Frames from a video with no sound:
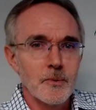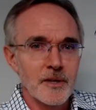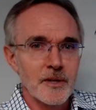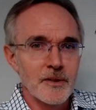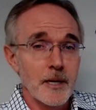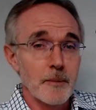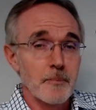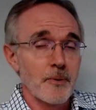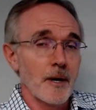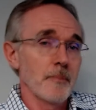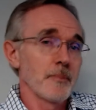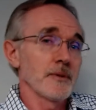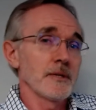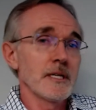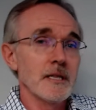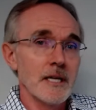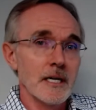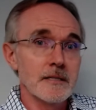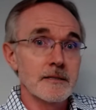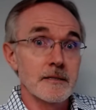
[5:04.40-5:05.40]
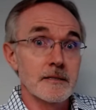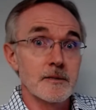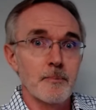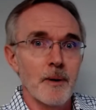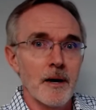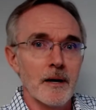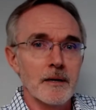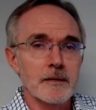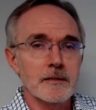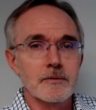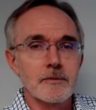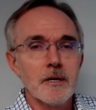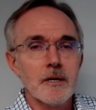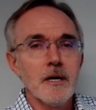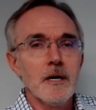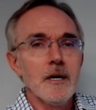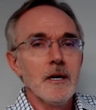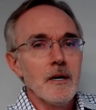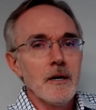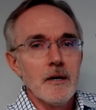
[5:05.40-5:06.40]
a properly licensed box,
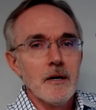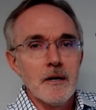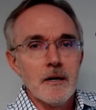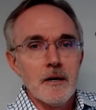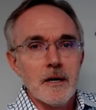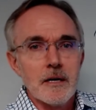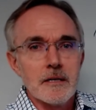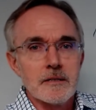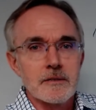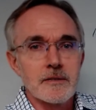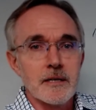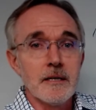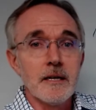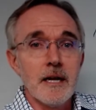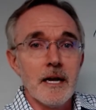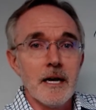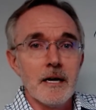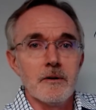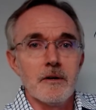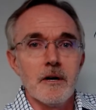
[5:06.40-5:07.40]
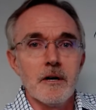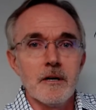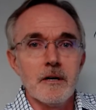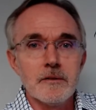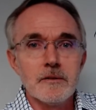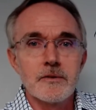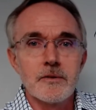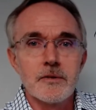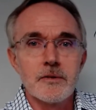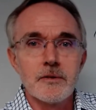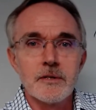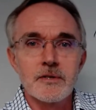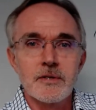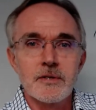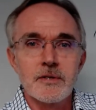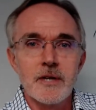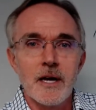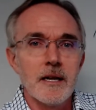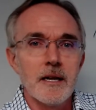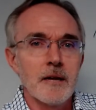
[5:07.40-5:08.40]
send it out to the
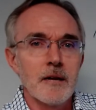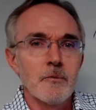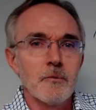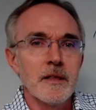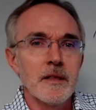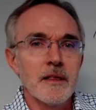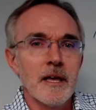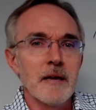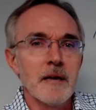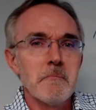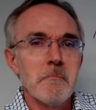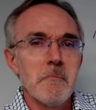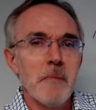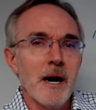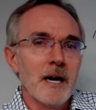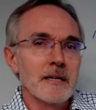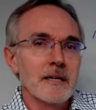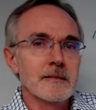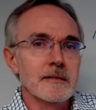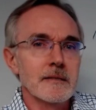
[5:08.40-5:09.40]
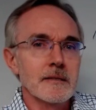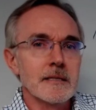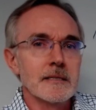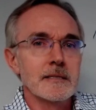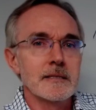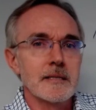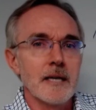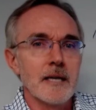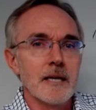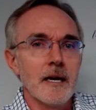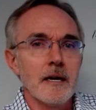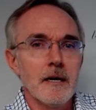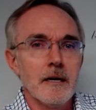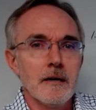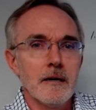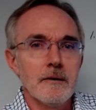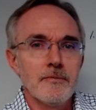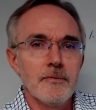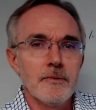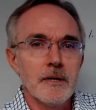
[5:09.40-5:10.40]
site, and with a modestly set
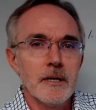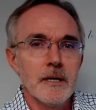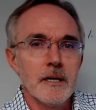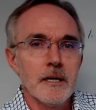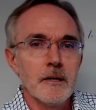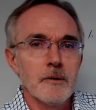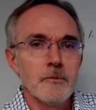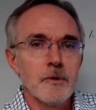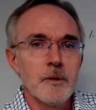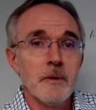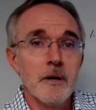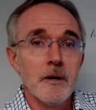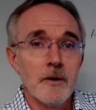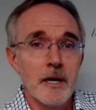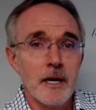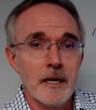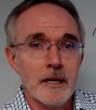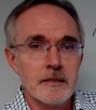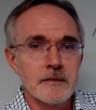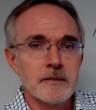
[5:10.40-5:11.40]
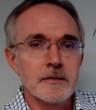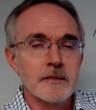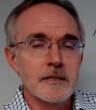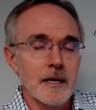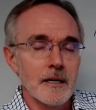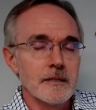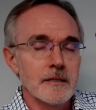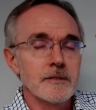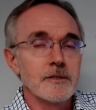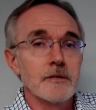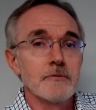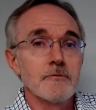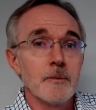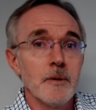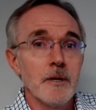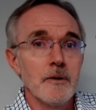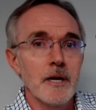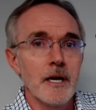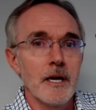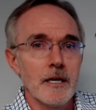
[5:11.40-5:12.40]
of remote hands, intelligent
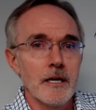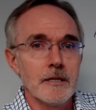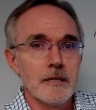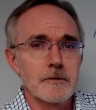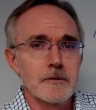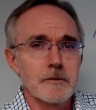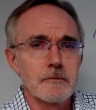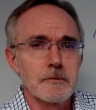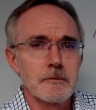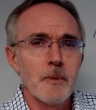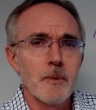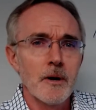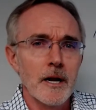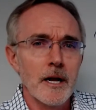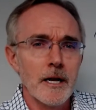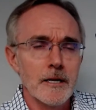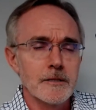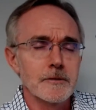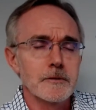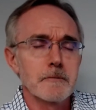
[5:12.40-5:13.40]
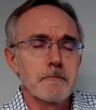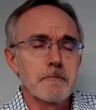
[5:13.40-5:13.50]
remote hands, smart hands,